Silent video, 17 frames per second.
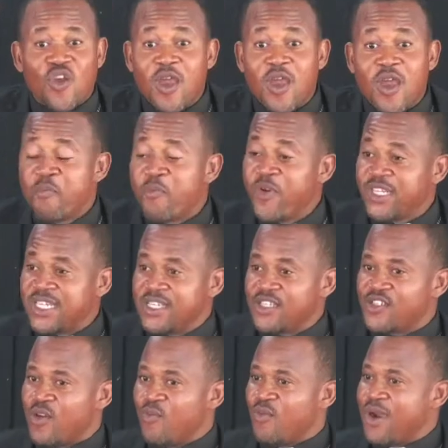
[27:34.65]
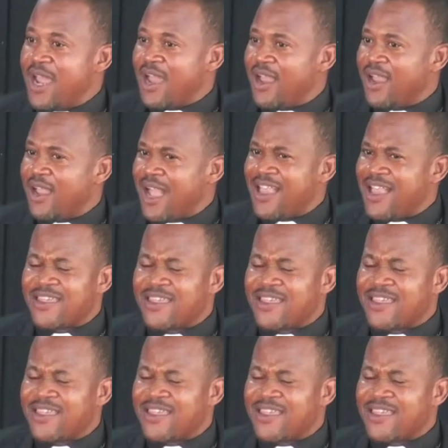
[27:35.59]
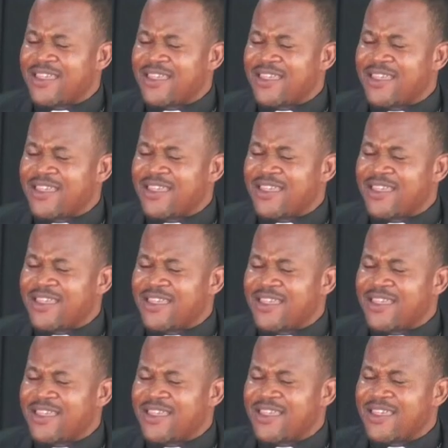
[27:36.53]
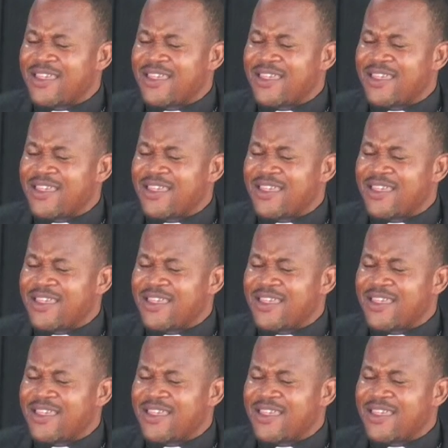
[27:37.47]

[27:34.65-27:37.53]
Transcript: him preaching somewhere and said, Man of God, please come to my